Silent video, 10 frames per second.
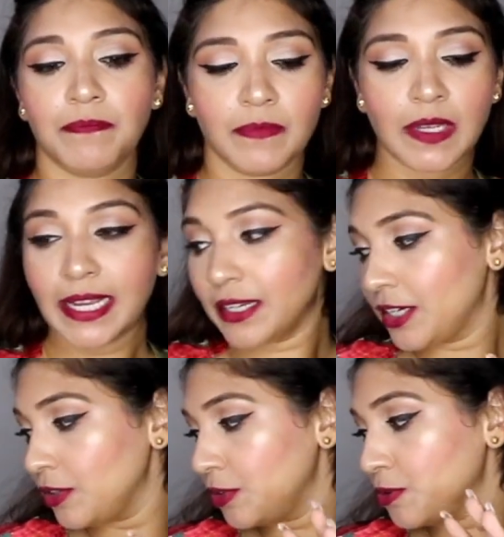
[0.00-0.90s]
Like
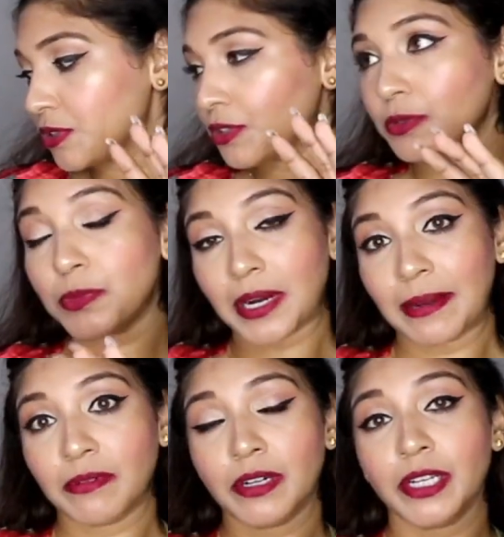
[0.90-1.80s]
you use a good
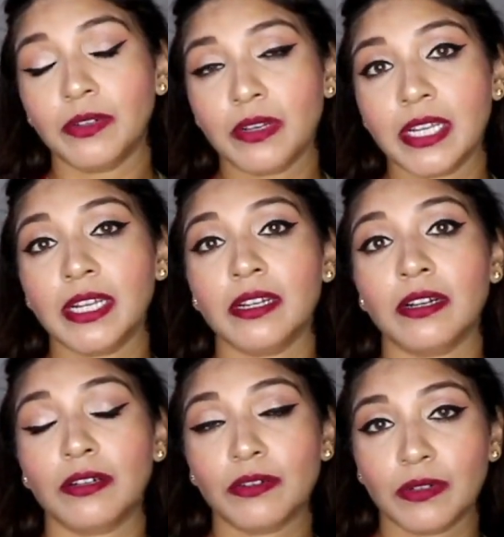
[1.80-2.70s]
primer, you need
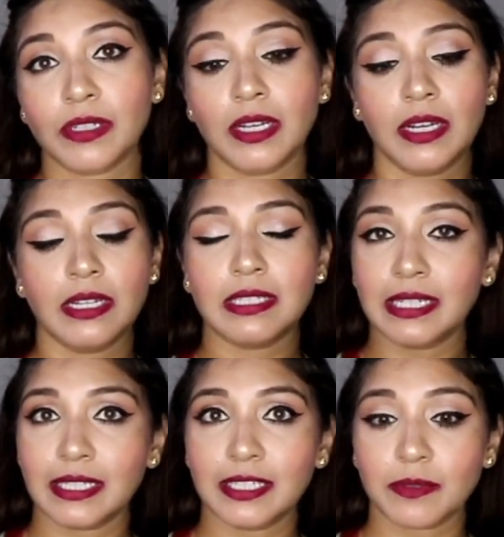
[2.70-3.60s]
a good
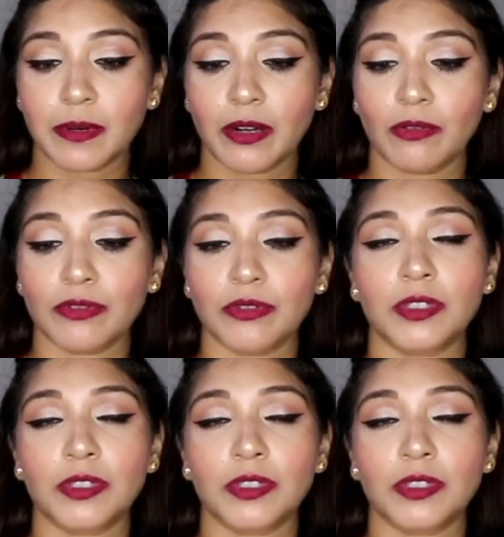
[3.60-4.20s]
setting spray also.